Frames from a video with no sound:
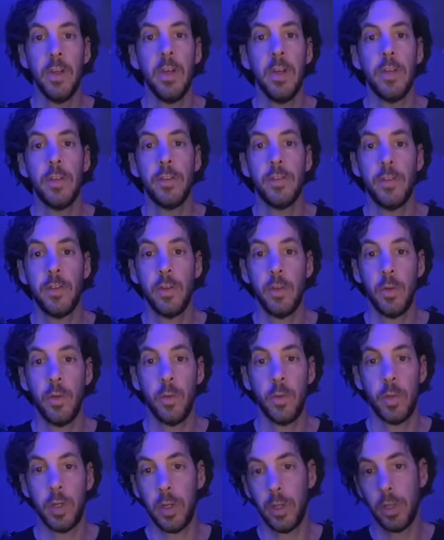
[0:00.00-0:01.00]

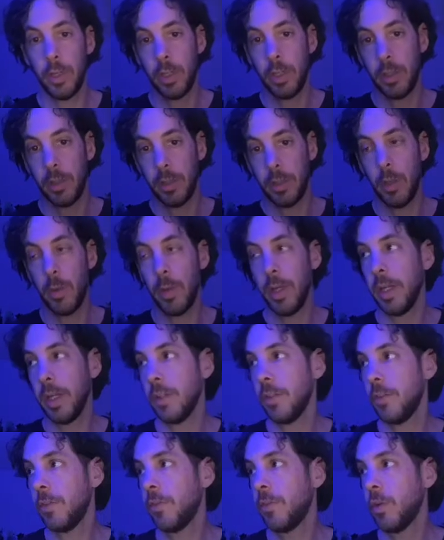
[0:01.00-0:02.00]
So we're going to go ahead
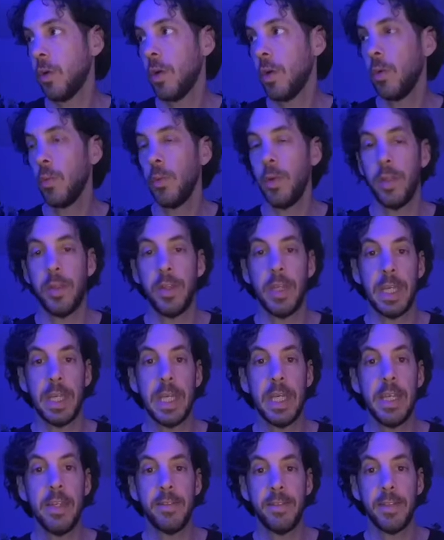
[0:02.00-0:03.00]
and start with the
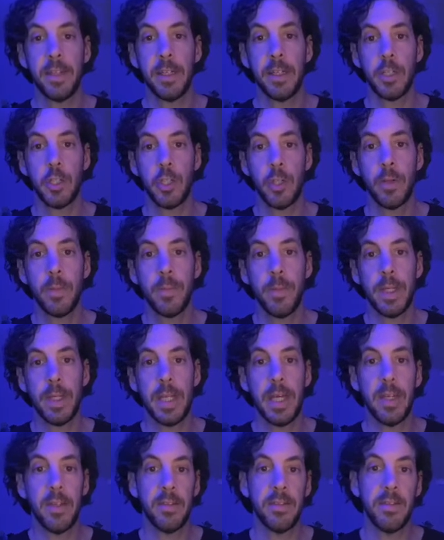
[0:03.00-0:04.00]
key signature, and
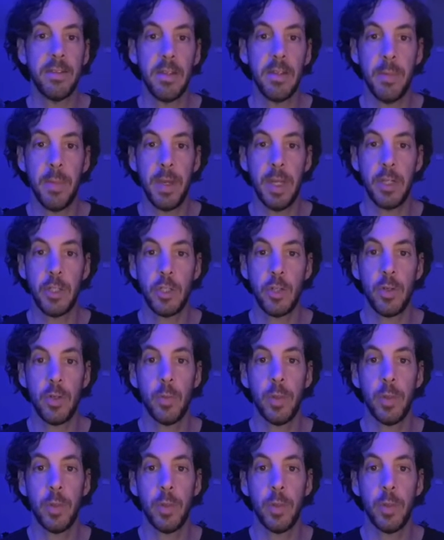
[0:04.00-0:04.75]
that is D major.